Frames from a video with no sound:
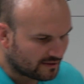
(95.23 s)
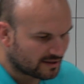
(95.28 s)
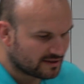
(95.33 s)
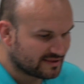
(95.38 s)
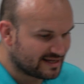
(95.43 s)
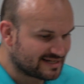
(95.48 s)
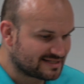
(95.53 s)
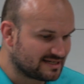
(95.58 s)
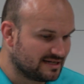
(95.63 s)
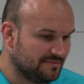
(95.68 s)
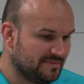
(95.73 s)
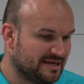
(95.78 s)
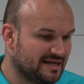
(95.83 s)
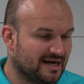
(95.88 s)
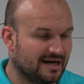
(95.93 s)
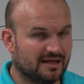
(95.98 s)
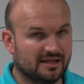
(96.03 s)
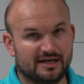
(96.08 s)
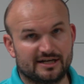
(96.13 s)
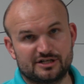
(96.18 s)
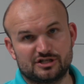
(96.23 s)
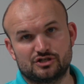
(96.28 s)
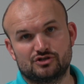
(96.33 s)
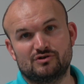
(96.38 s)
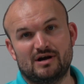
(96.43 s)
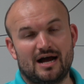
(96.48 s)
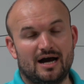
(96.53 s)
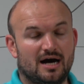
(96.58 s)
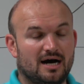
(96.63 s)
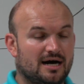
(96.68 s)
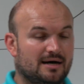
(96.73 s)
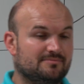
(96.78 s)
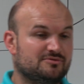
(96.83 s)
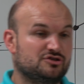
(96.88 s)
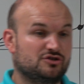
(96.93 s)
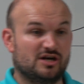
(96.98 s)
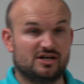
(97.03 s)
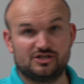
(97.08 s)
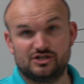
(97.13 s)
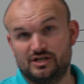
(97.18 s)
that's going to be kind of like stre um,
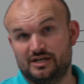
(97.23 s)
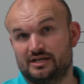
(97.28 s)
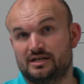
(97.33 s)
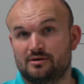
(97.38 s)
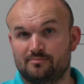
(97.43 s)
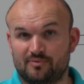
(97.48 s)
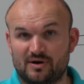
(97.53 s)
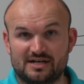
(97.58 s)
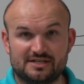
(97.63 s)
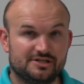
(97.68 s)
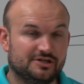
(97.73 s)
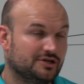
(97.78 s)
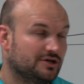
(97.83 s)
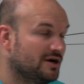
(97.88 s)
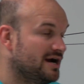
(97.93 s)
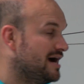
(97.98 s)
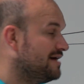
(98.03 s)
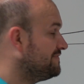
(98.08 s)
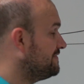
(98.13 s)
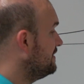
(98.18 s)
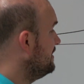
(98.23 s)
stretching and compressing your graph,